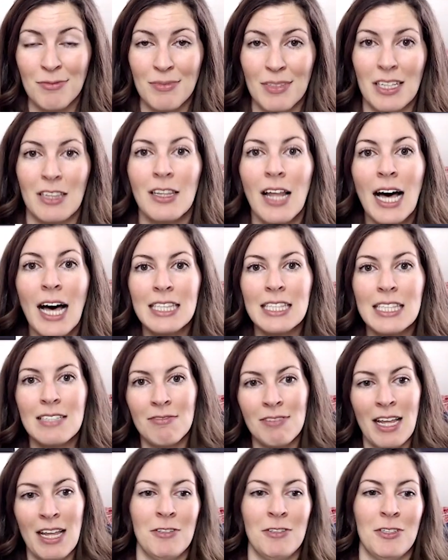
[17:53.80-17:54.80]
Lots
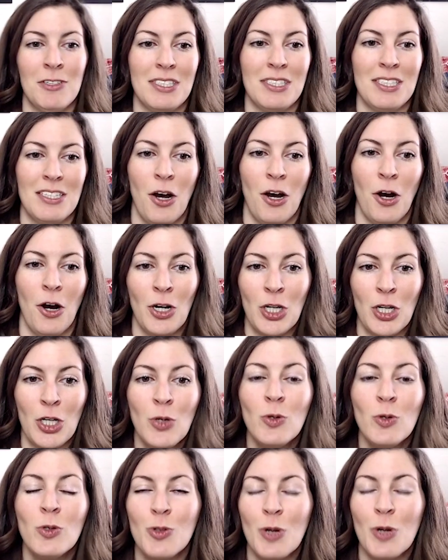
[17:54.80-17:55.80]
of levels. Are
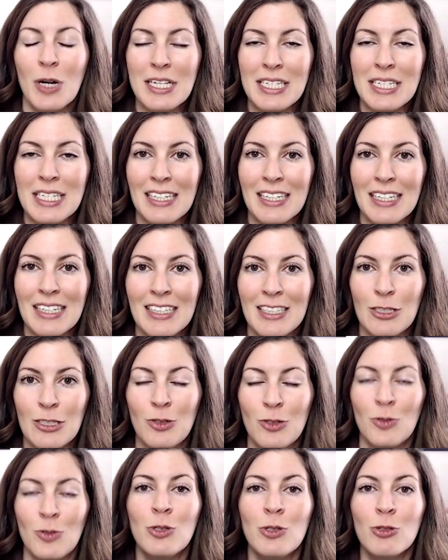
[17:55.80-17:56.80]
you trusted?
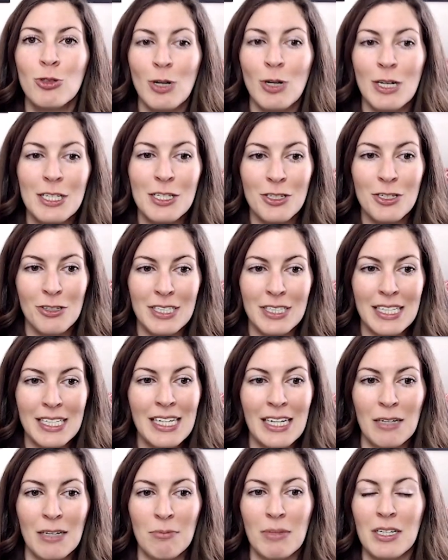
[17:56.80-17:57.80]
Do you trust your
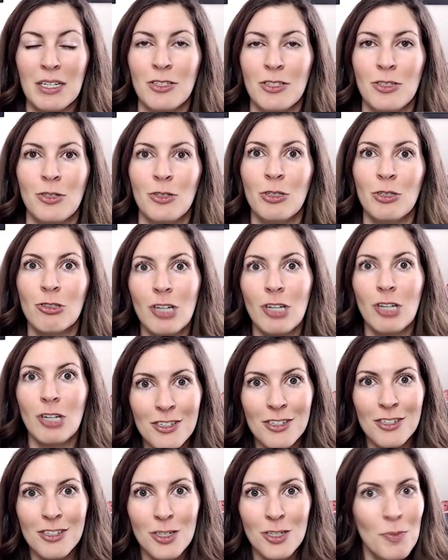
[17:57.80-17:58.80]
team? Do you trust
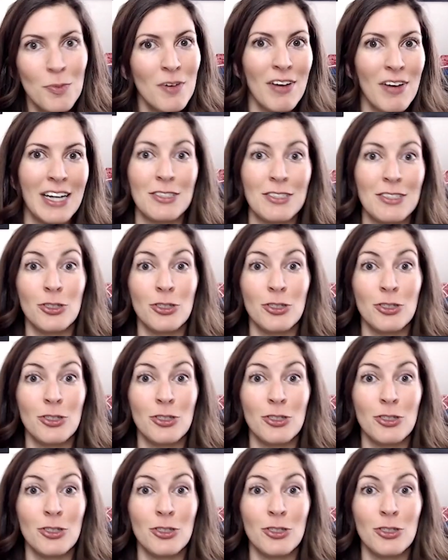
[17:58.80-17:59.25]
your supervisor?